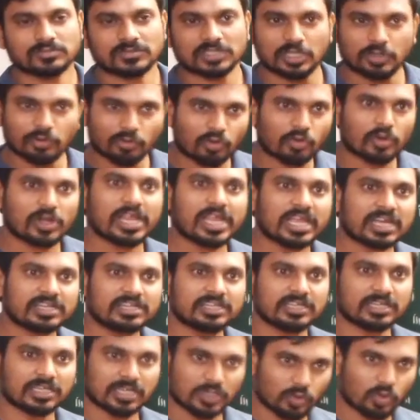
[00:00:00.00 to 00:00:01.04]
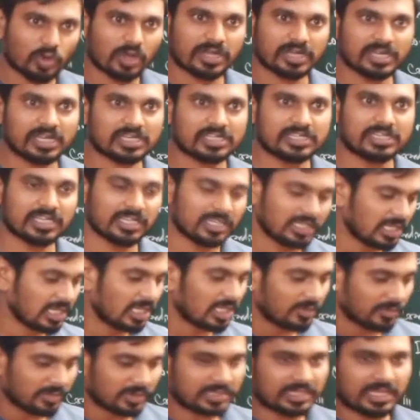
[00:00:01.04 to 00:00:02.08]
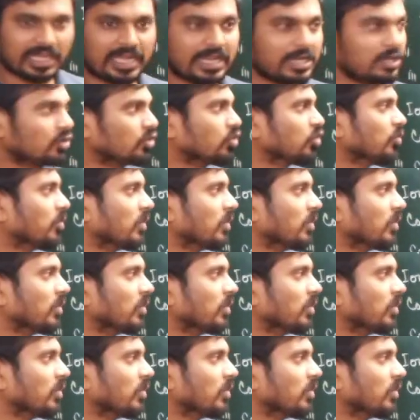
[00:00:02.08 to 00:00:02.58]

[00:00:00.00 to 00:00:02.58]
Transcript: You are reacting with N2